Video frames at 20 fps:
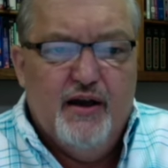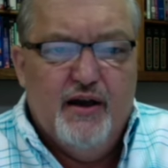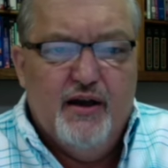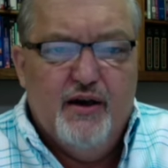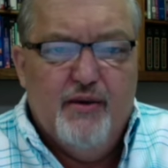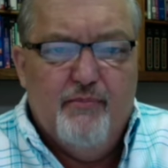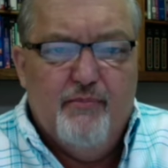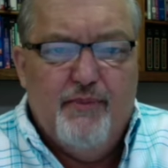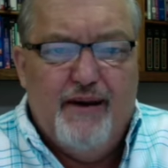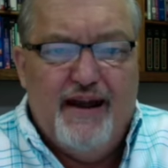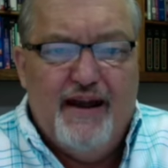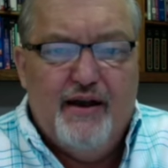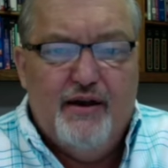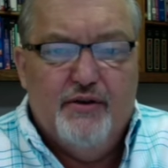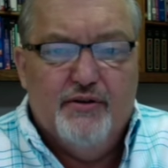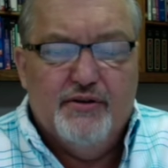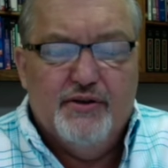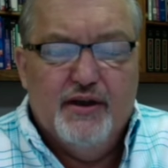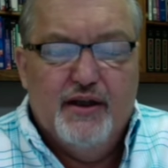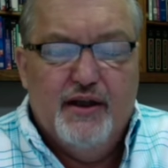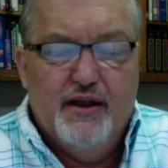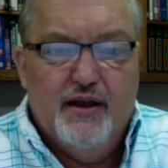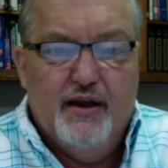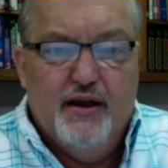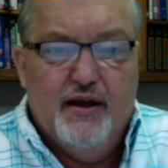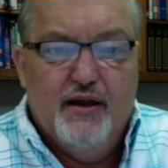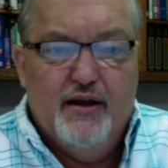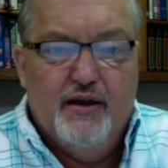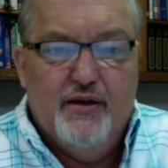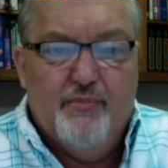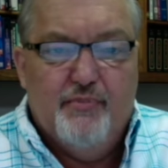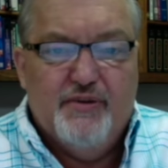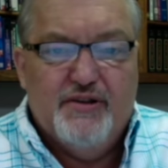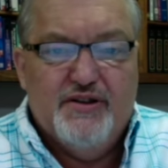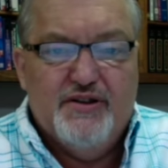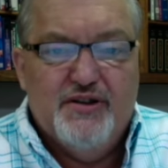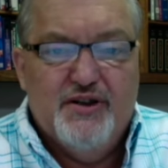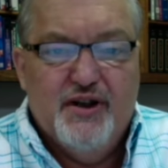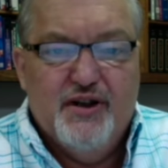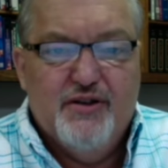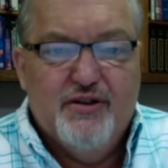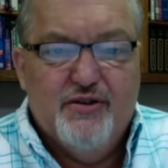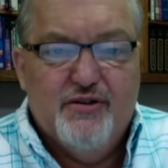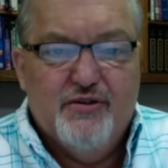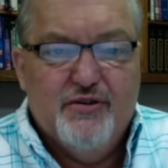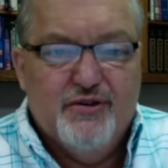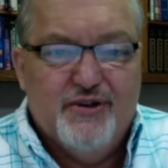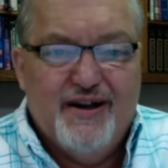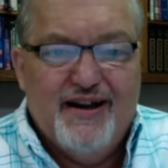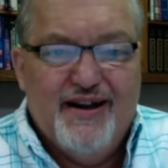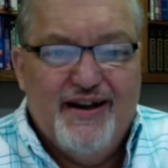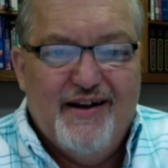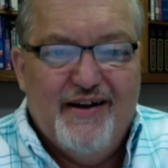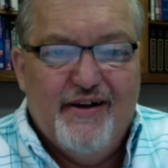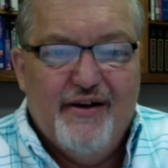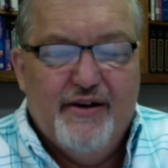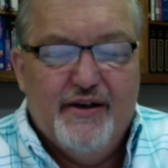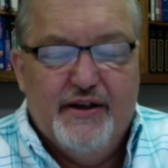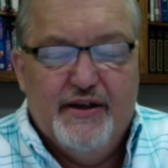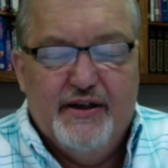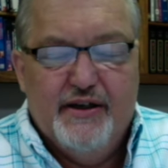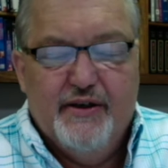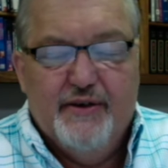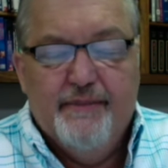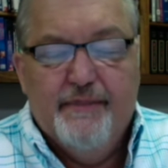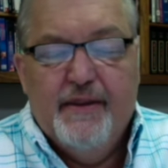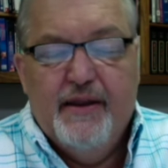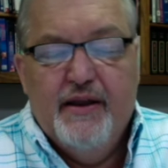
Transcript: about a particular area